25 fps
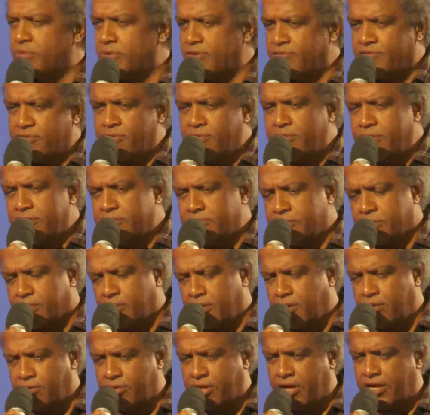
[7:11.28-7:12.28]
to me a few minutes
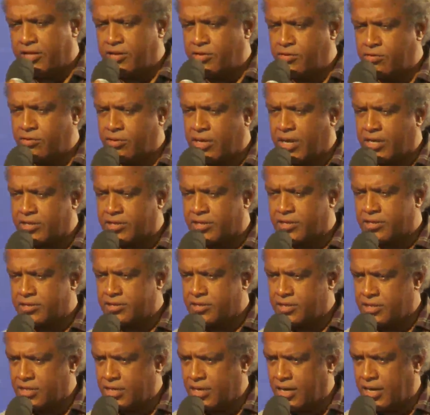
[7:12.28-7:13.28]
ago that you liked
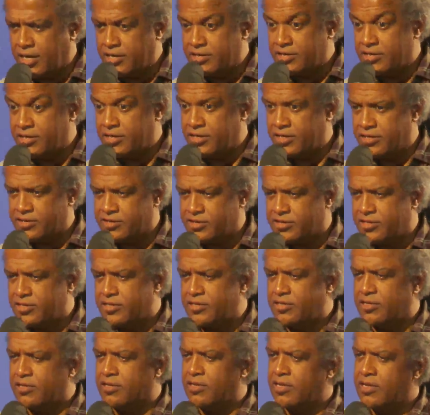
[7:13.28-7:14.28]
the idea
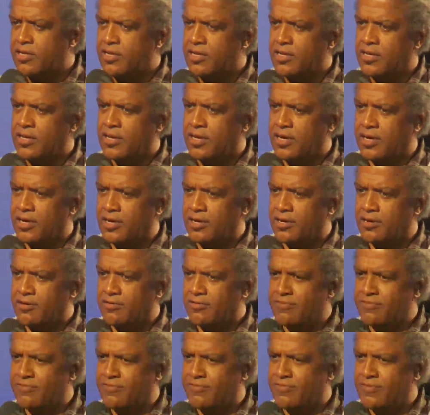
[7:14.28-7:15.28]
still
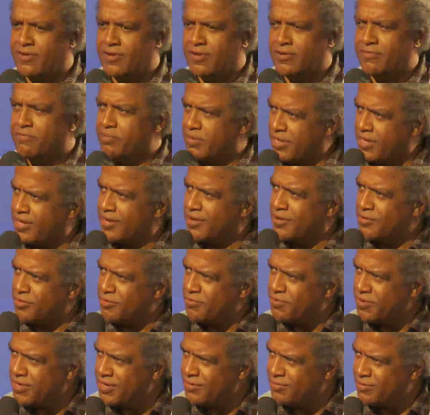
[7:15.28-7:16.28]
of playing
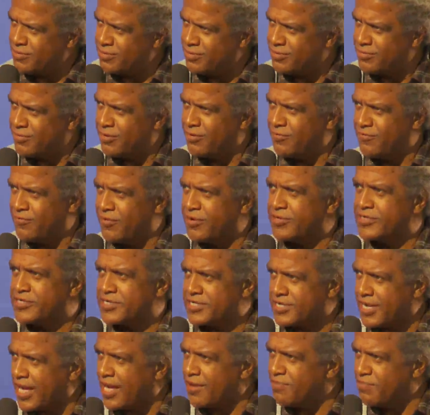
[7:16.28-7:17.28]
other people, of
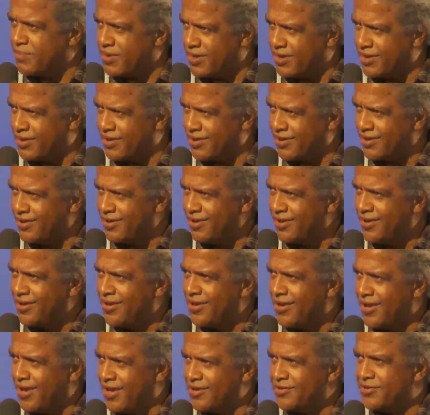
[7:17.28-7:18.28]
escaping.
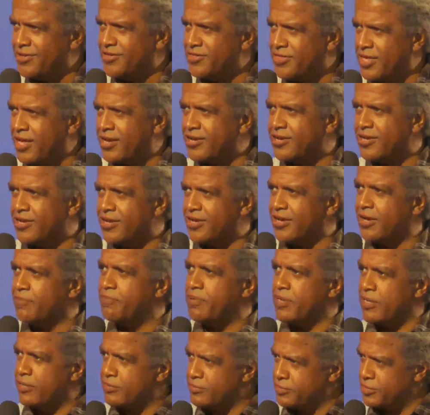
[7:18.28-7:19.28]
Yes. And did that
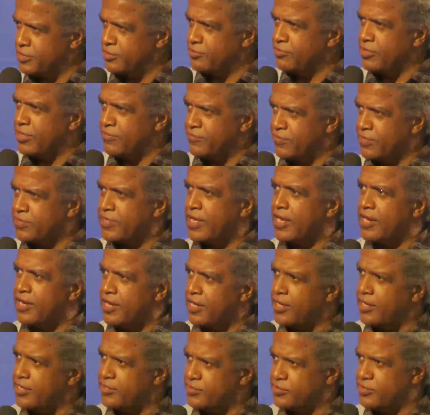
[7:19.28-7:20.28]
appeal to you even at that
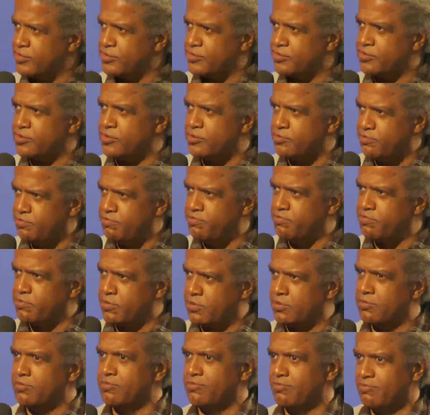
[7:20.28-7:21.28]
age, just
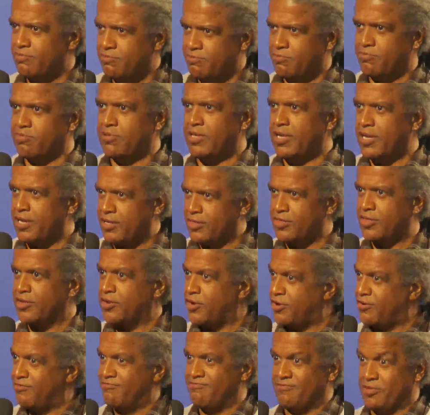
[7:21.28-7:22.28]
playing
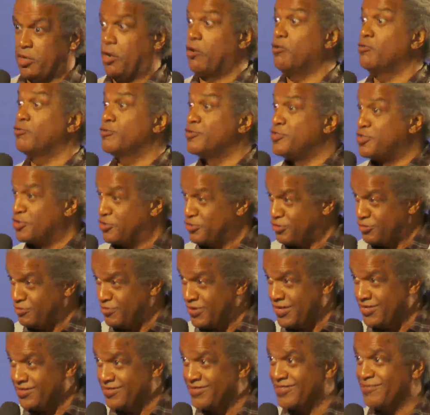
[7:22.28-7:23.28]
the cold
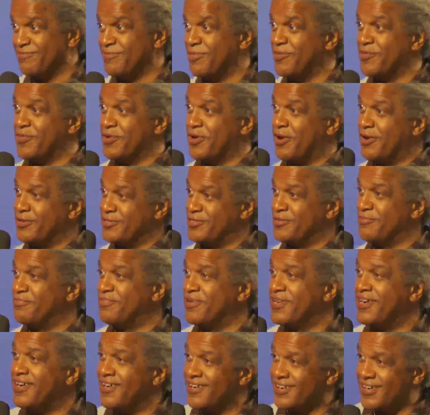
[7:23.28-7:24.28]
germ and moving on to
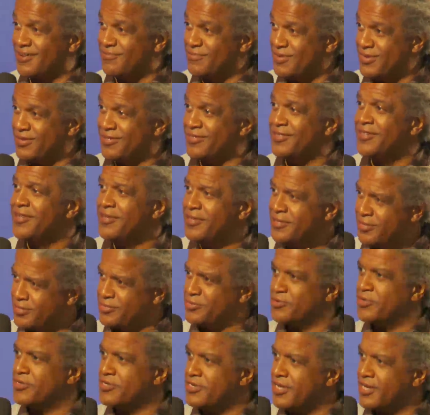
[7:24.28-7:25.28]
Puck. I mean, yes.
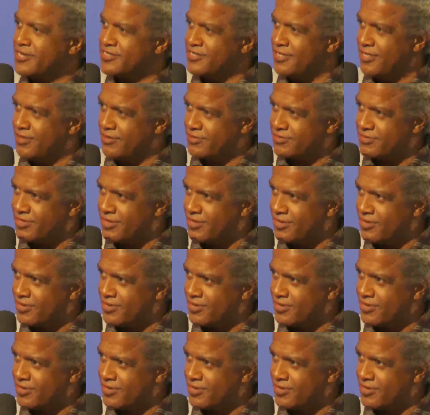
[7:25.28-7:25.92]
did you connect to those